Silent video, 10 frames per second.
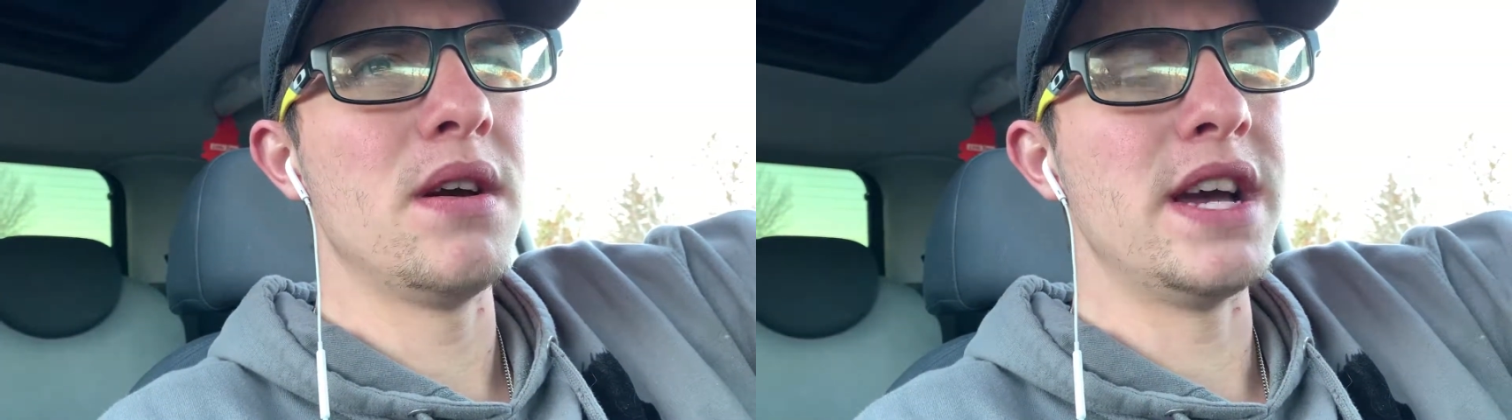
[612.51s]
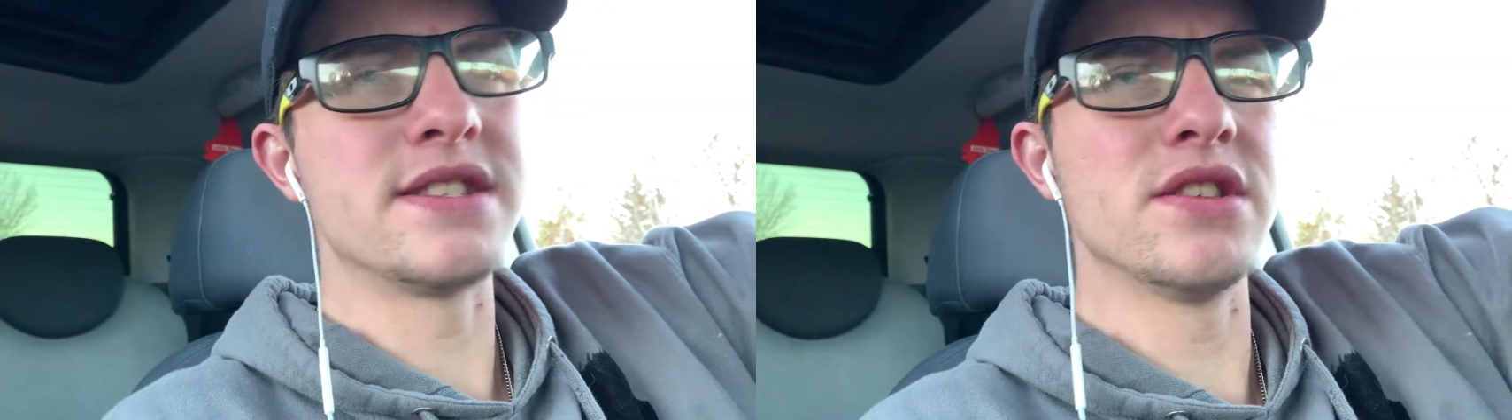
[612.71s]

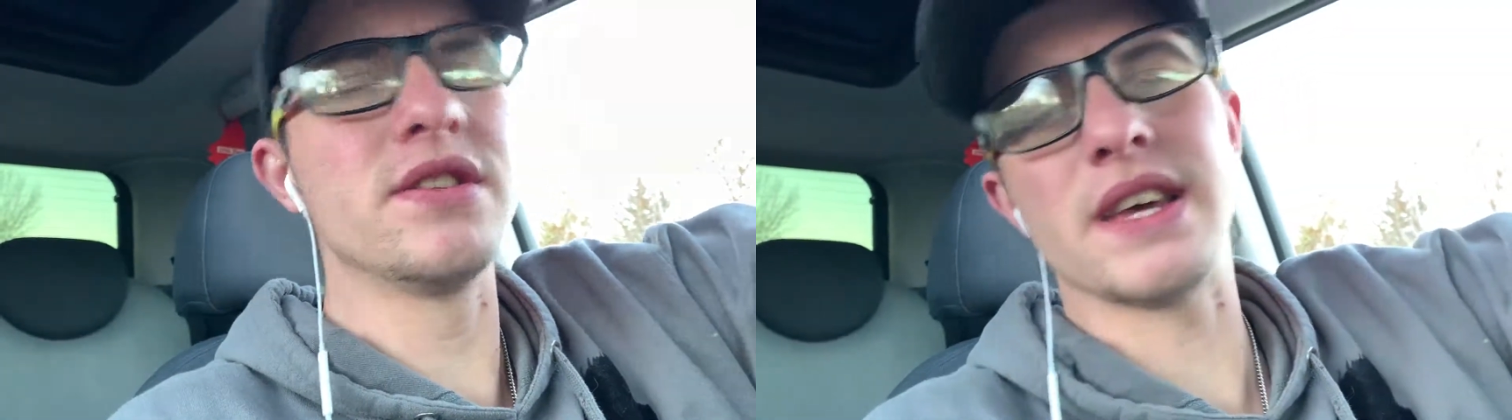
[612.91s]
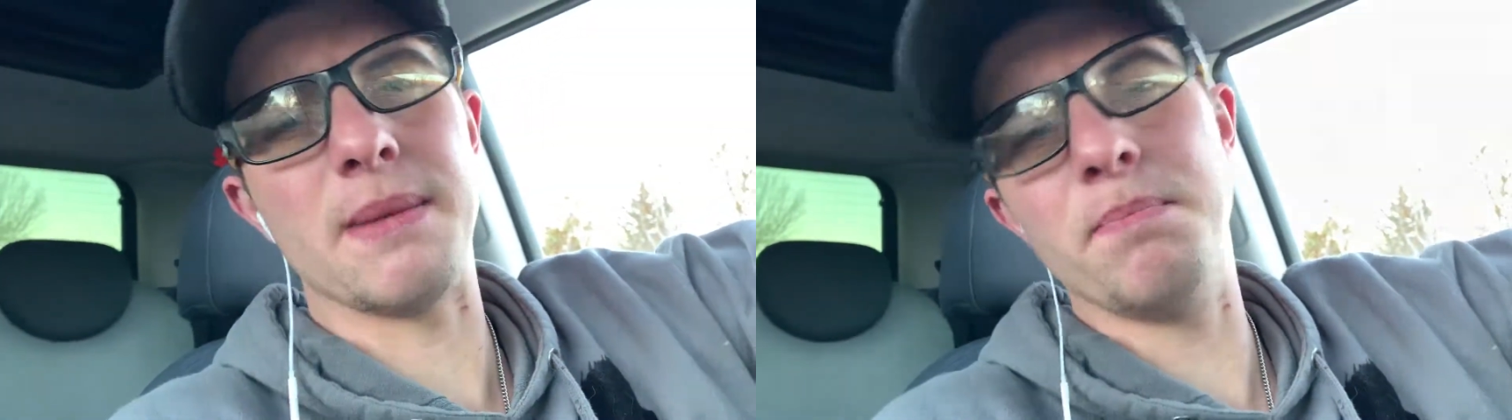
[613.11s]
it's
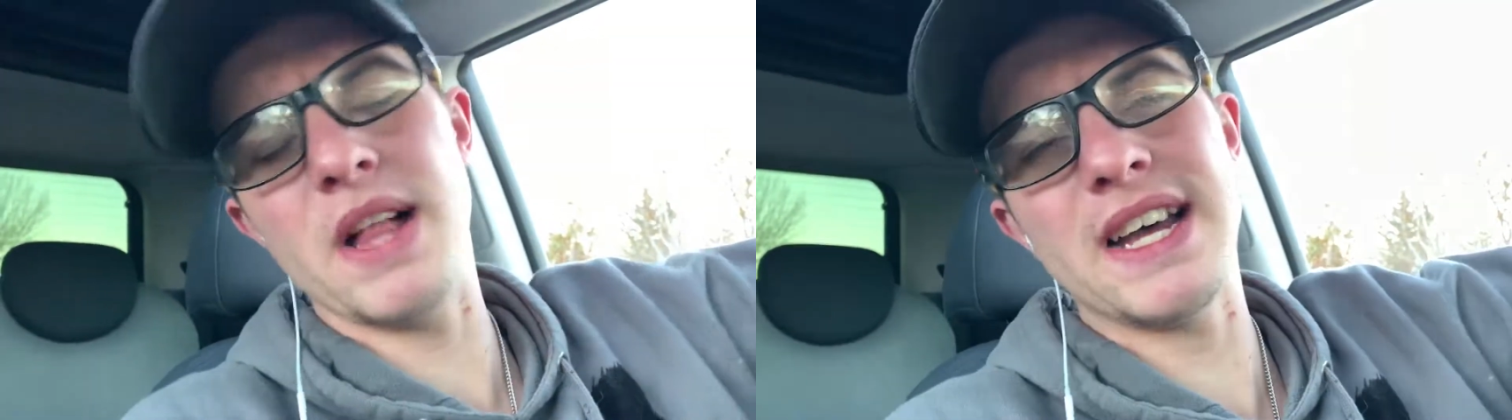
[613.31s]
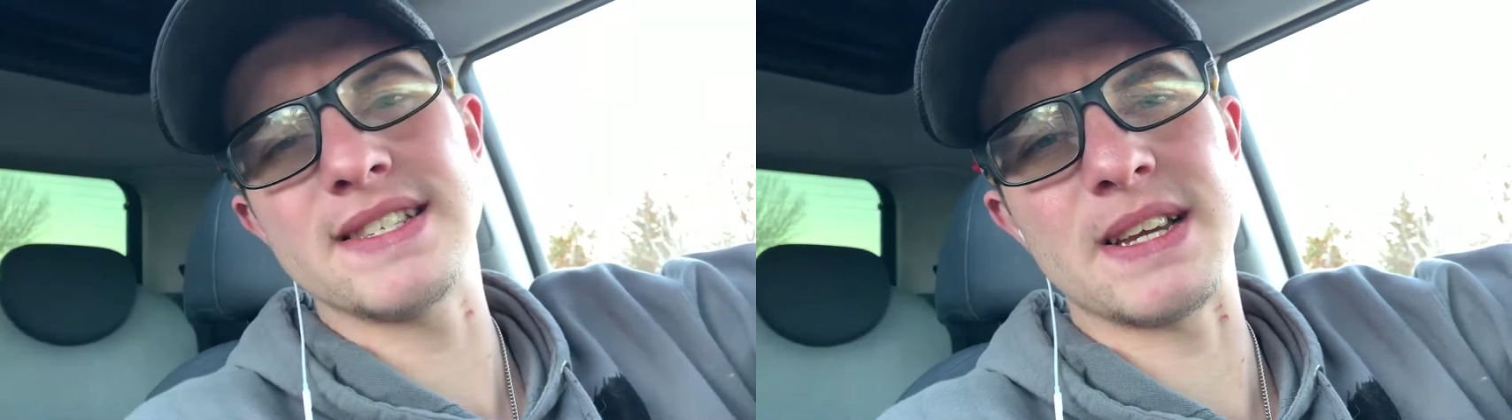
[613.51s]
literally like a
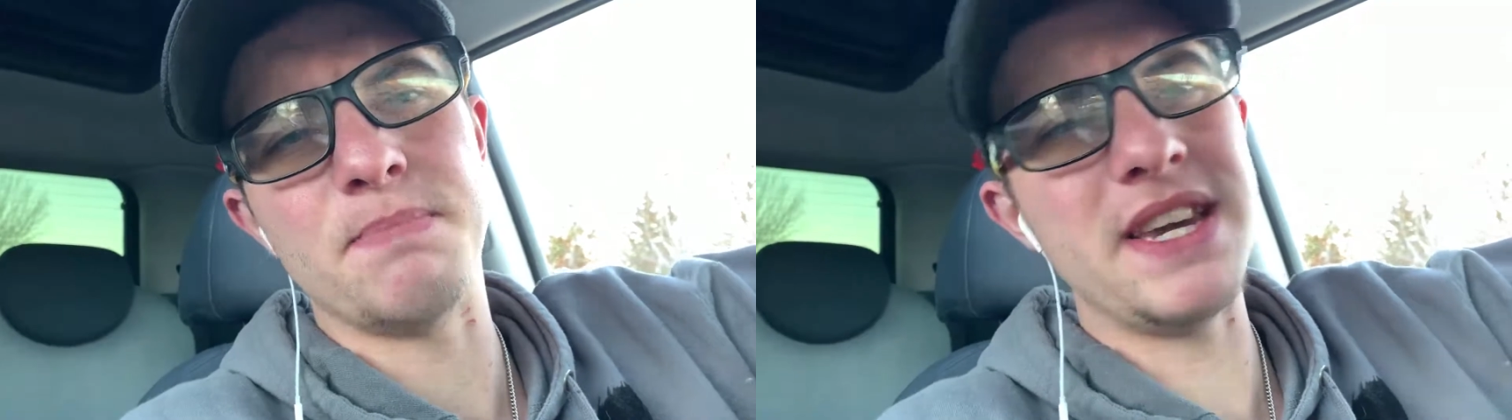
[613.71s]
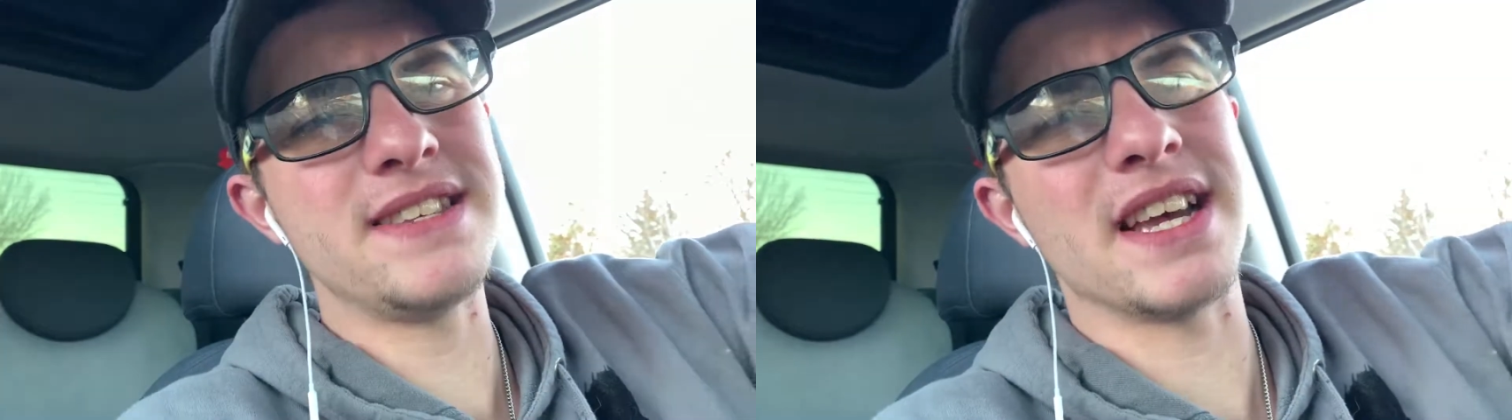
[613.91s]
plastic
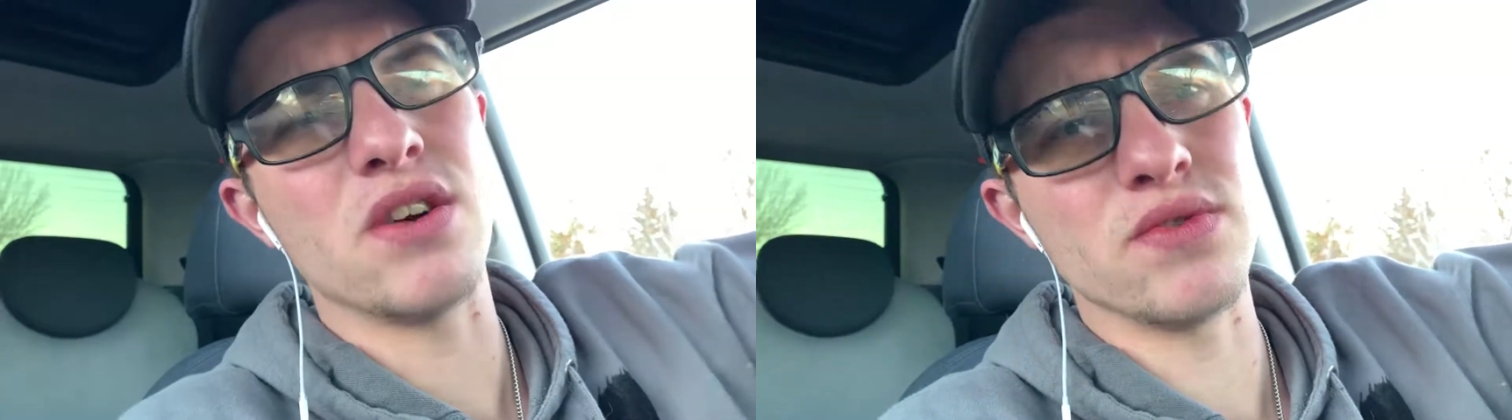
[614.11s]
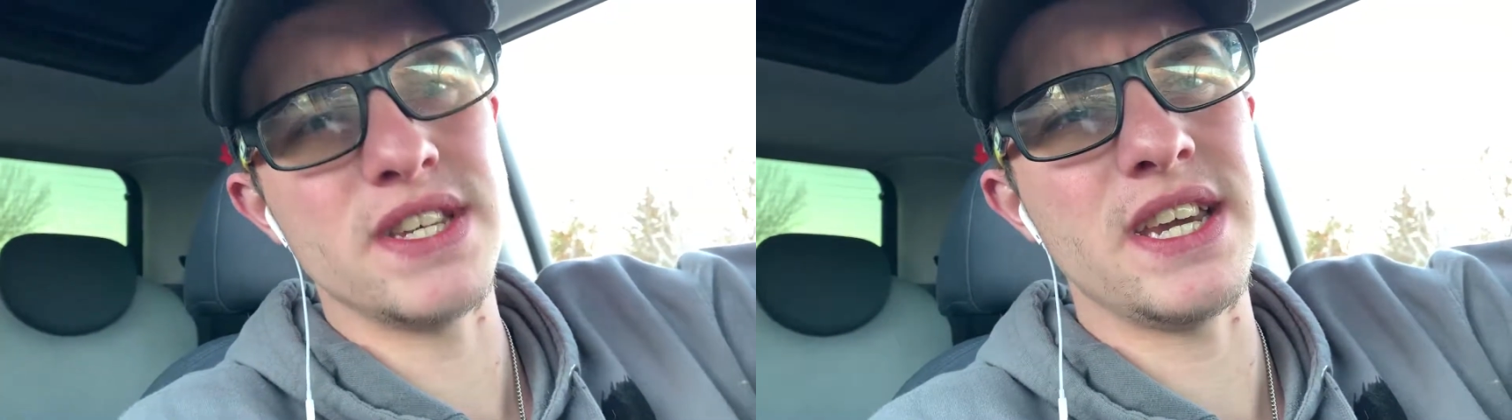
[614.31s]
piece that
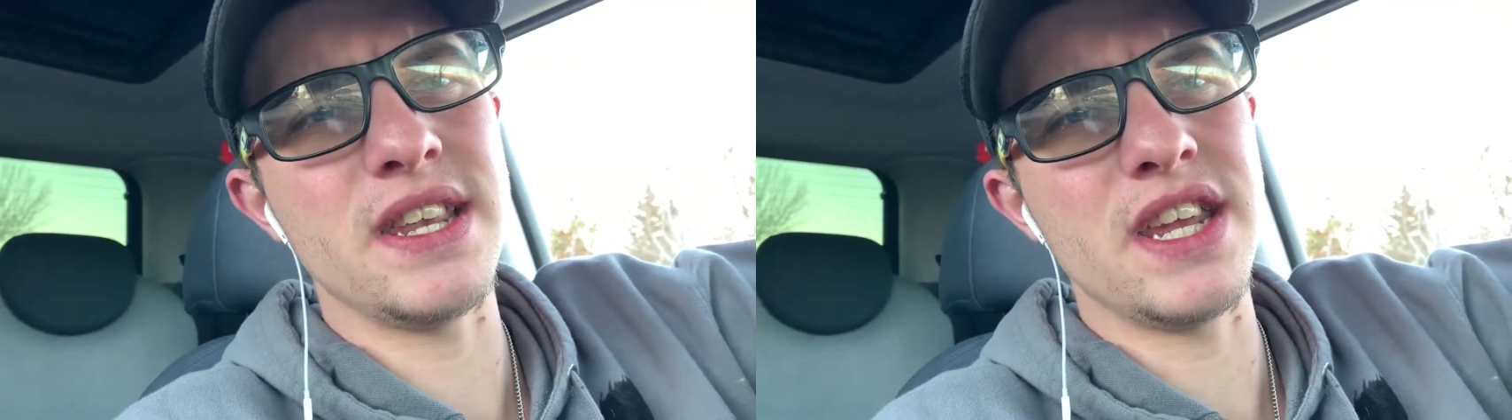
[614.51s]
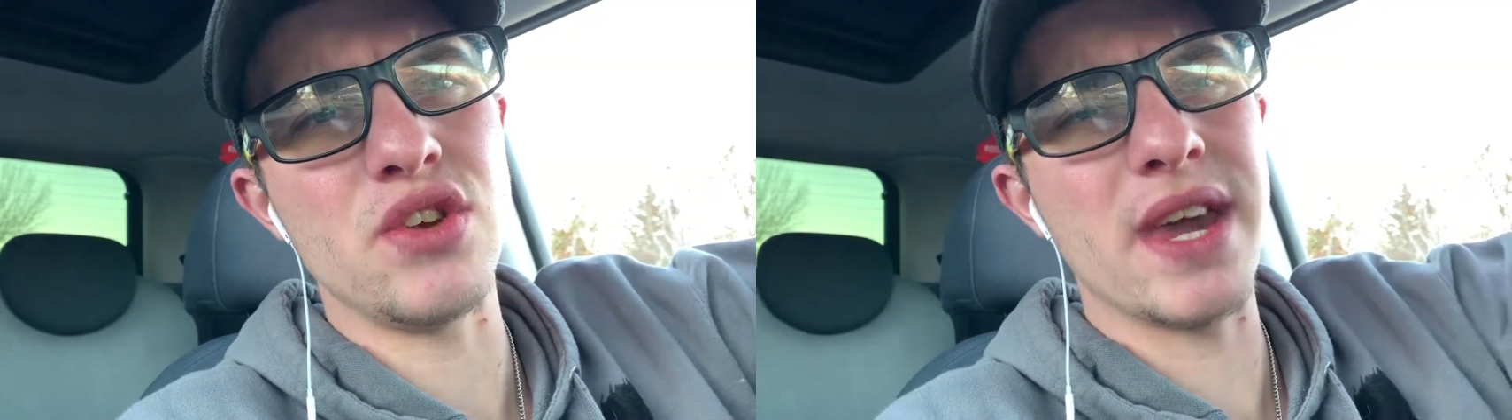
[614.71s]
goes in
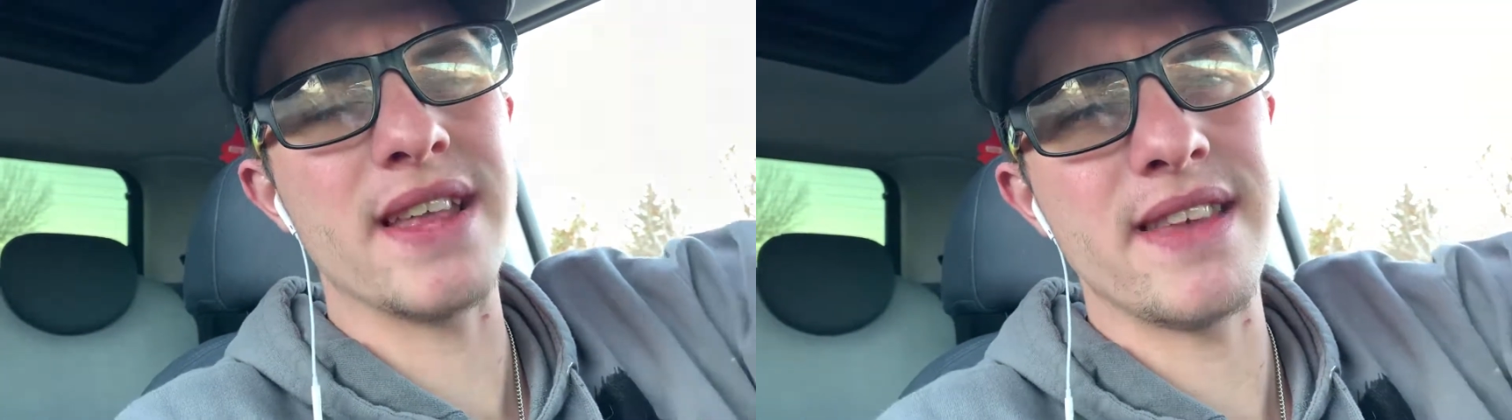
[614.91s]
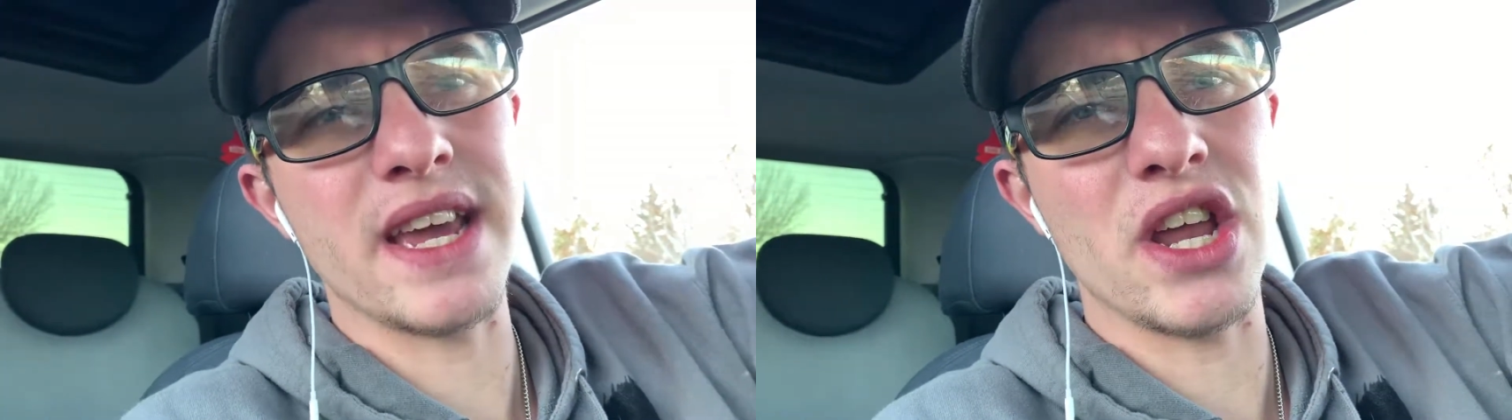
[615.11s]
and you
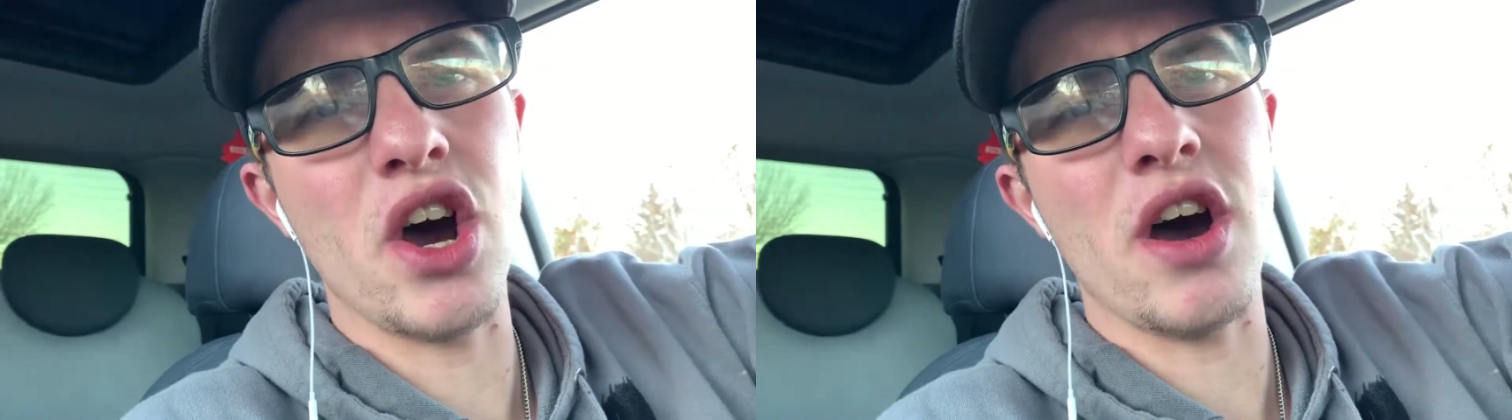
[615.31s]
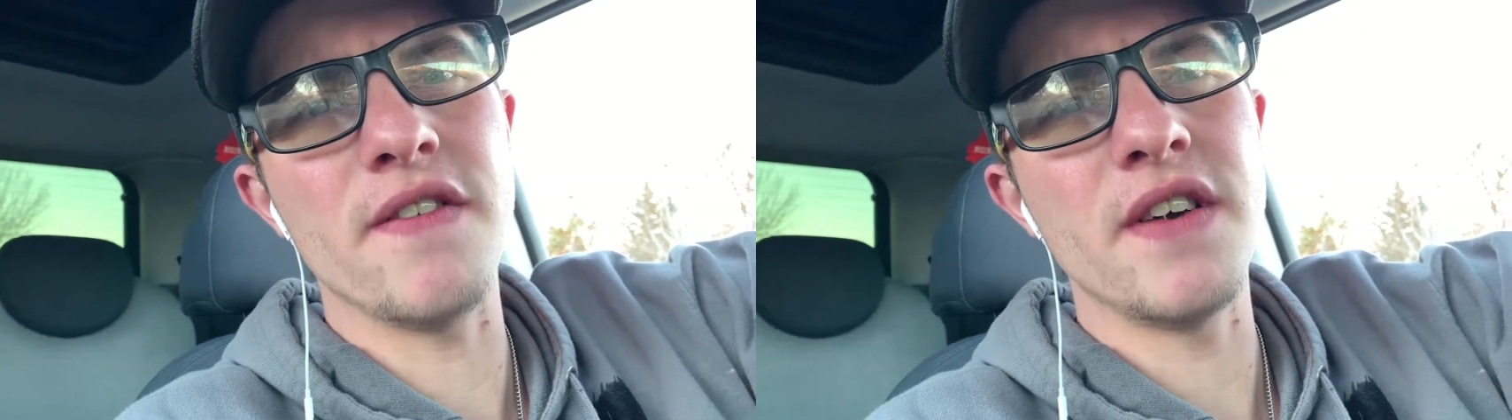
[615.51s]
can't take it
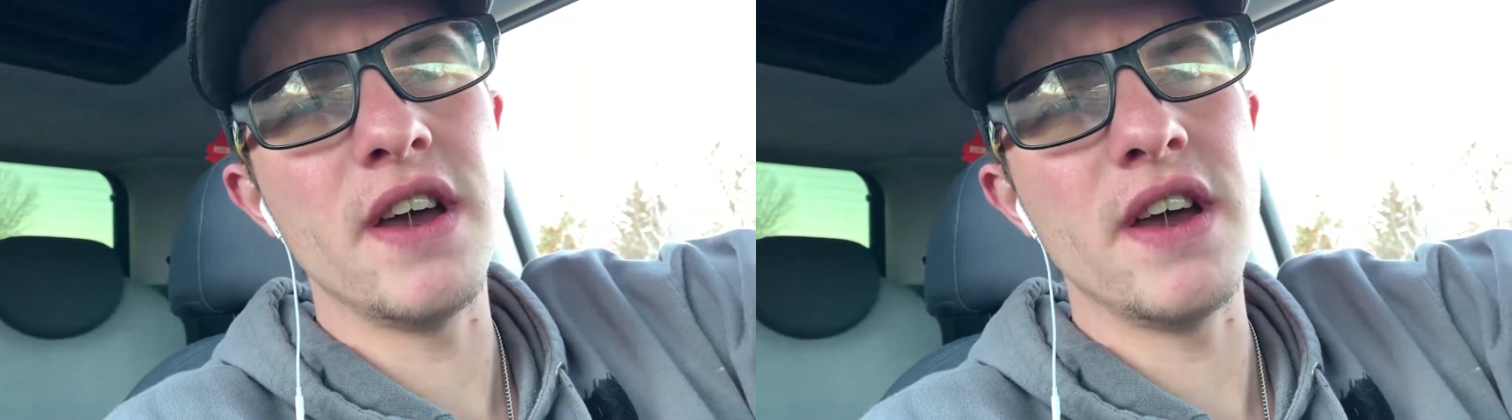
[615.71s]
off.